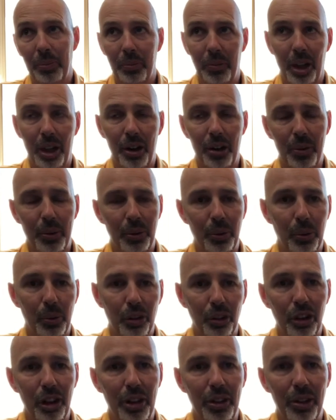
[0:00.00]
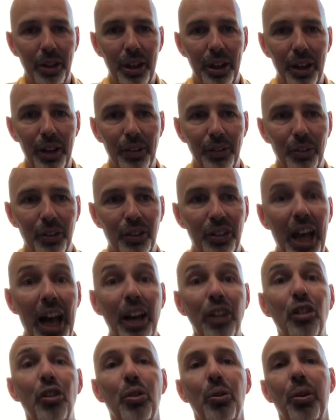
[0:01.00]
don't know, what do you want to say? They have
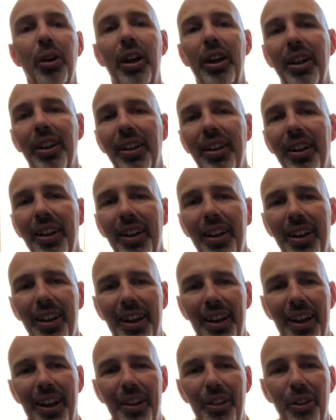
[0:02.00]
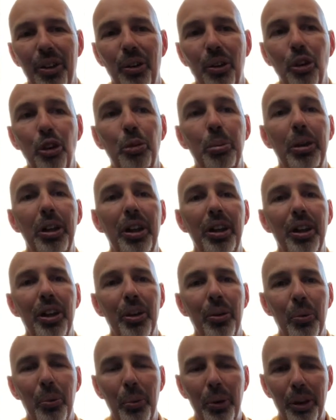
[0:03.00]
saturated the news
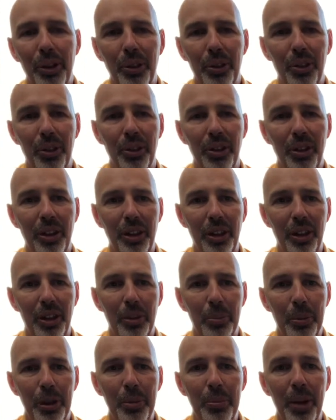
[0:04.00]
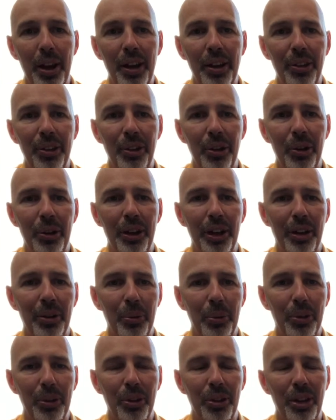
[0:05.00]
media with the Big Bang Theory
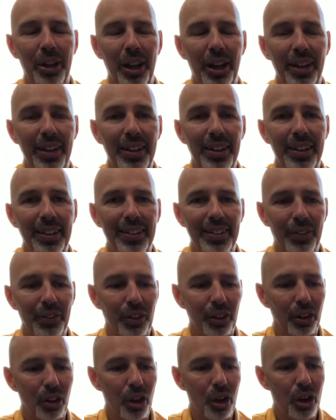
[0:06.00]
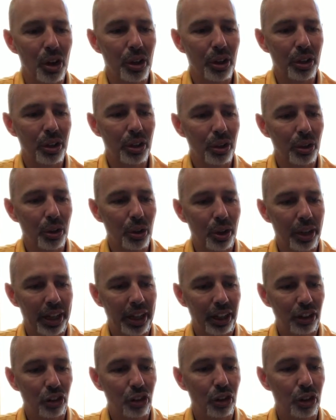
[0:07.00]
and with the ideas of a
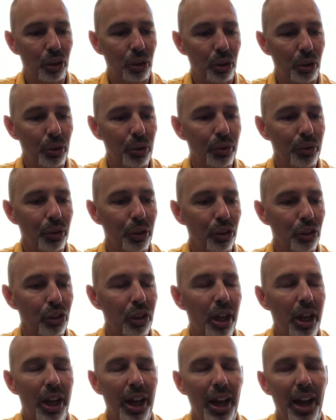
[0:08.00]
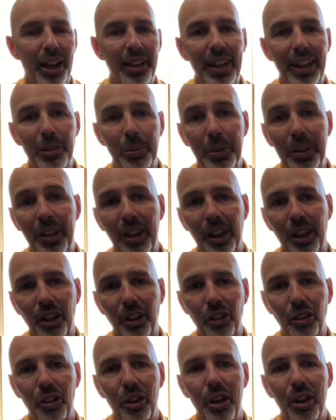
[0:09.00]
long-aged universe. And that's
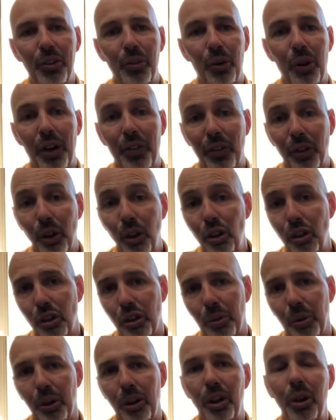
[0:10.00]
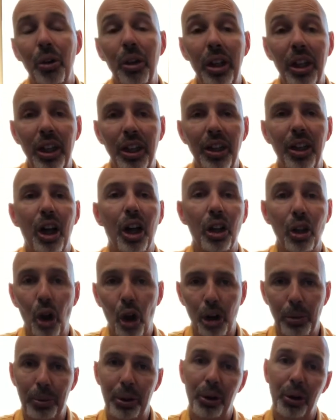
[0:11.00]
because for evolution to work, you need a
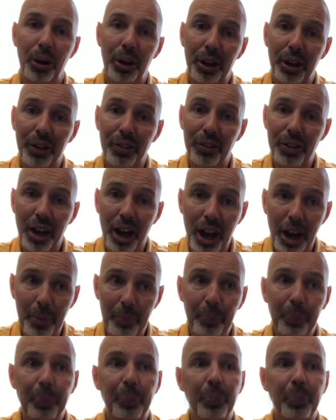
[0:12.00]
long period of time.